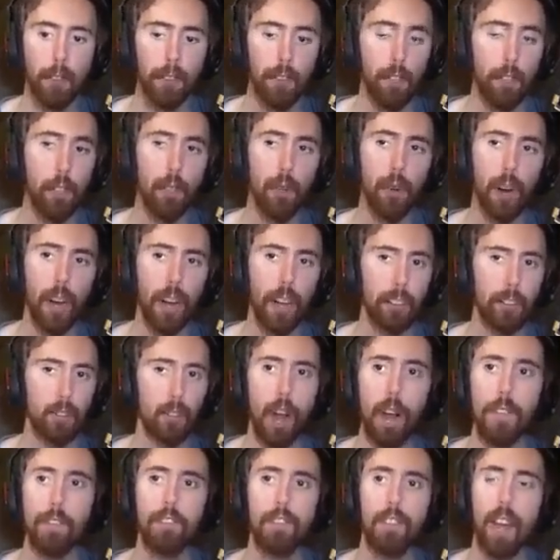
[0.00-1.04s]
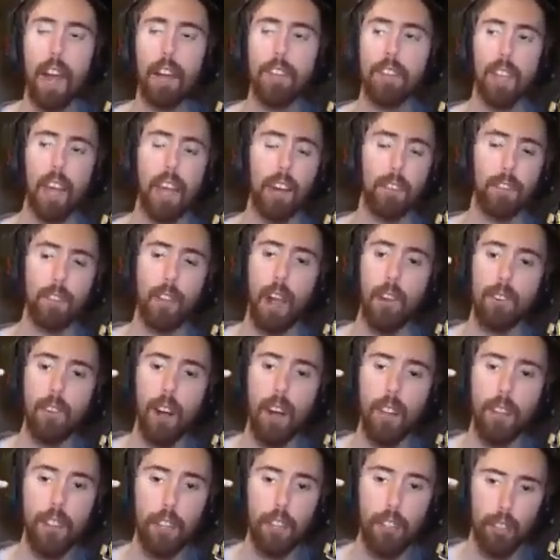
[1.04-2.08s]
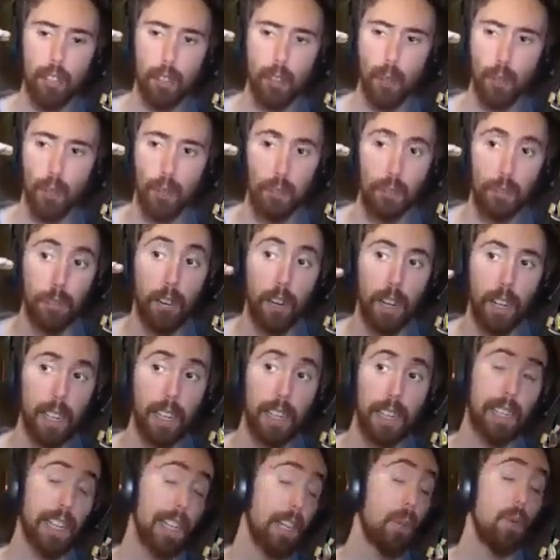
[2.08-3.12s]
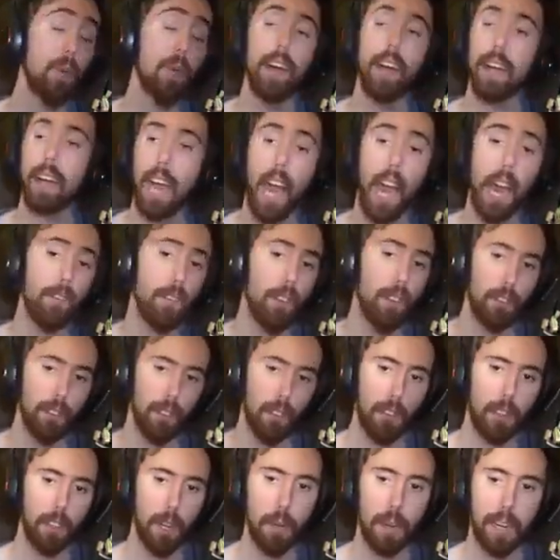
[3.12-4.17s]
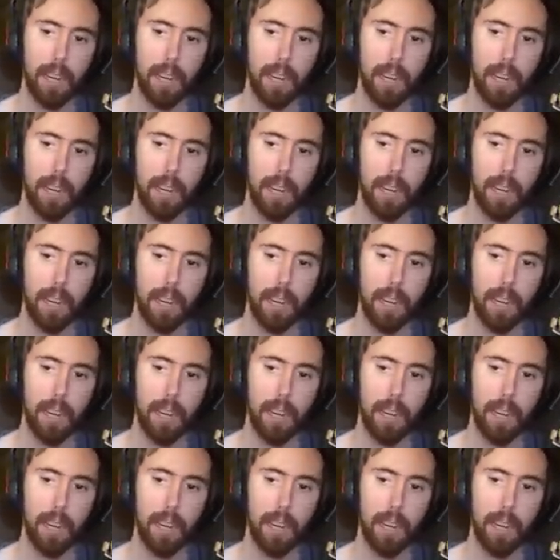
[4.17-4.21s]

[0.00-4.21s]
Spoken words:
do. And so I've let these shoulders fucking get away every single time.